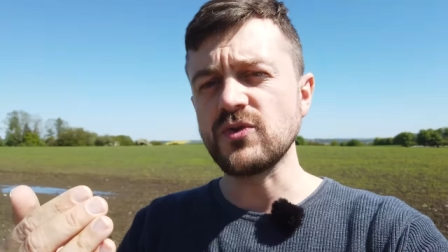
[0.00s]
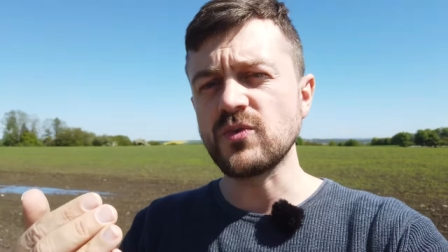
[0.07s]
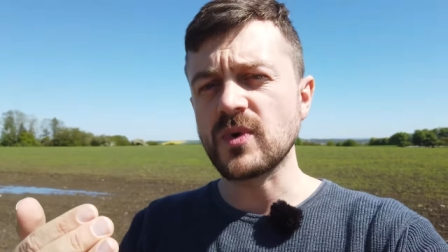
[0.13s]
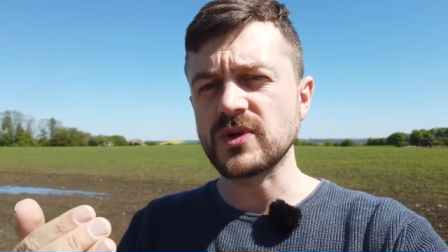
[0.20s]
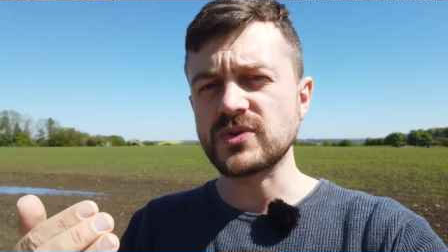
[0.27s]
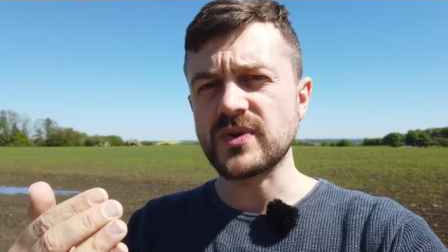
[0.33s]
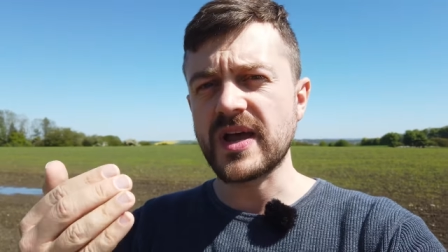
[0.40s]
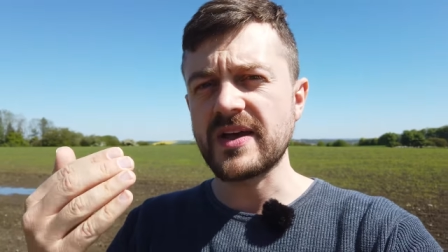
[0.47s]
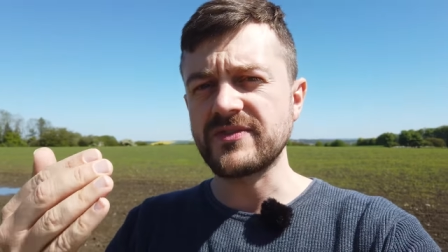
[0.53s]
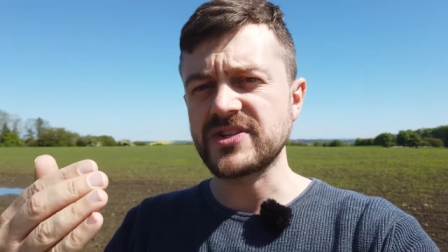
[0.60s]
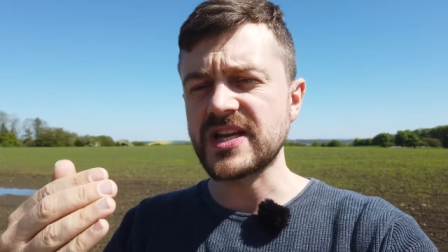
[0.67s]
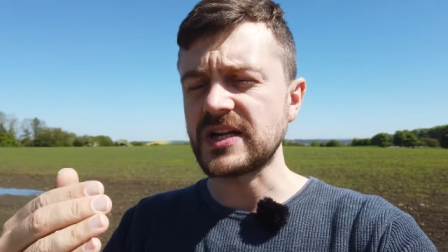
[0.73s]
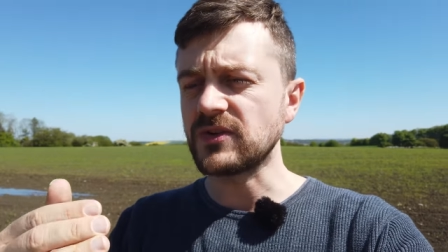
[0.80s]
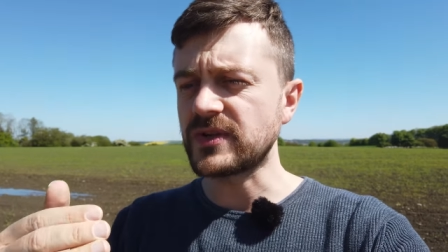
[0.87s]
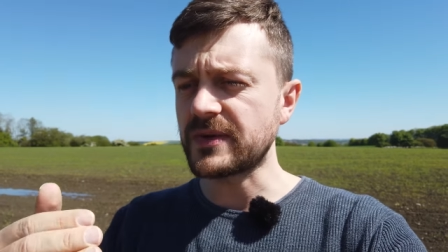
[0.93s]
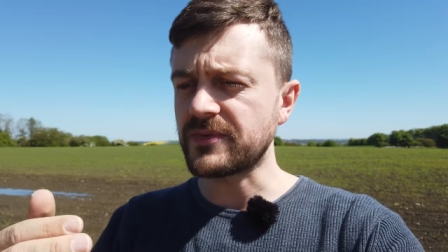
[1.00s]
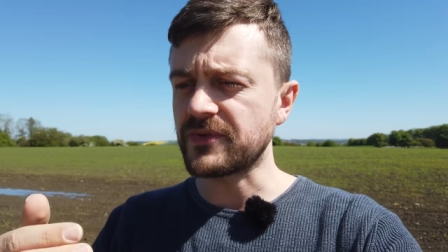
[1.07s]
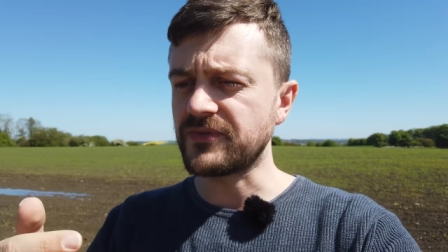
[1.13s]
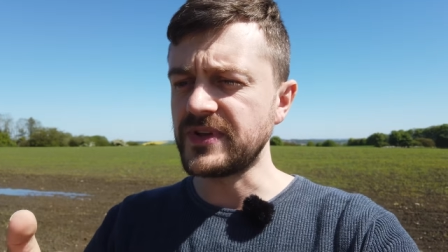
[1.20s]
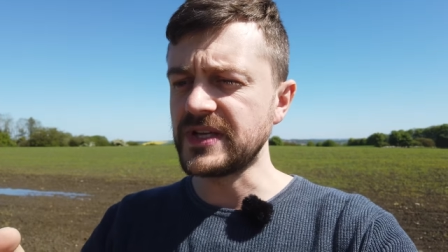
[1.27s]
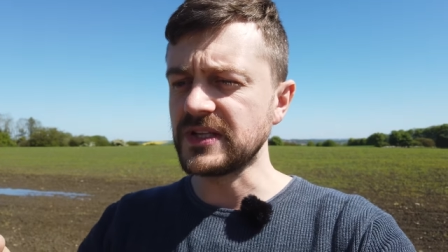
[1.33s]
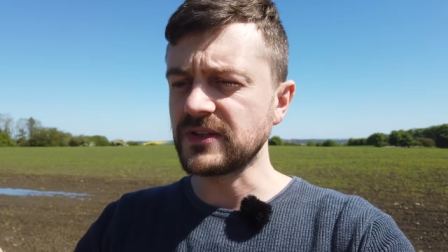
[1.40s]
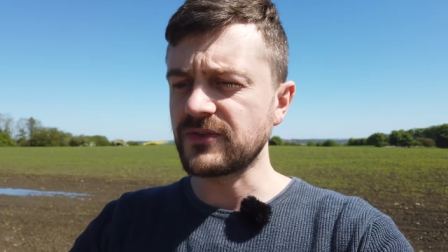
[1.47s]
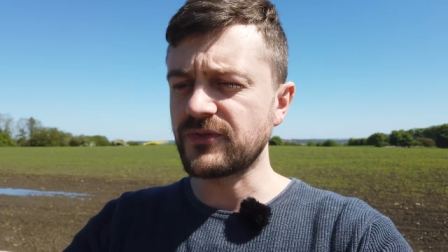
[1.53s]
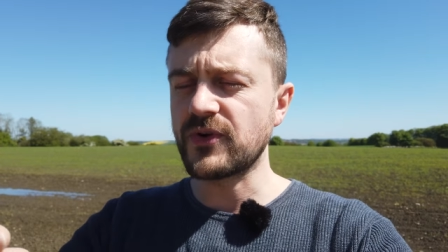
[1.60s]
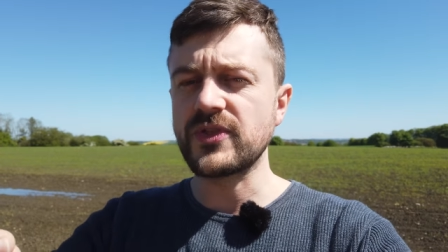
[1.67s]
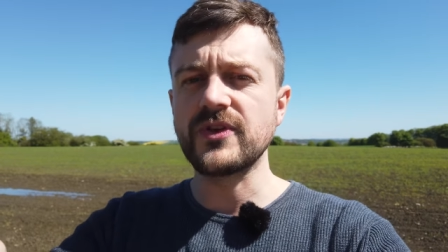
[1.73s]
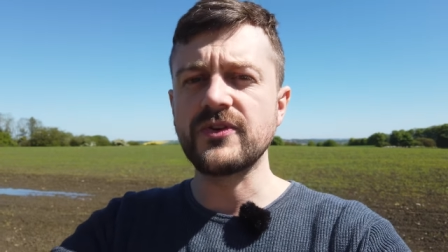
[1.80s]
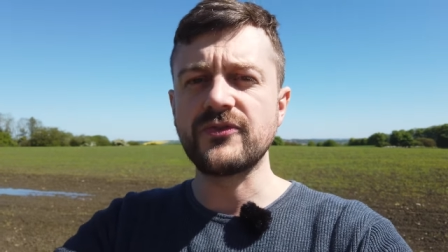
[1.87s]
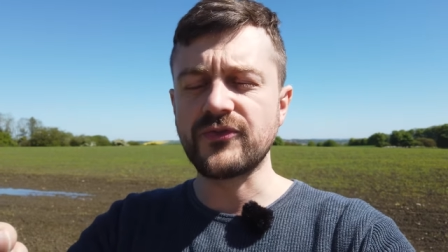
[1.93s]
I do want to have a shallow depth of field
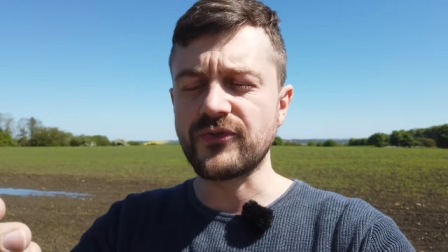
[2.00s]
for the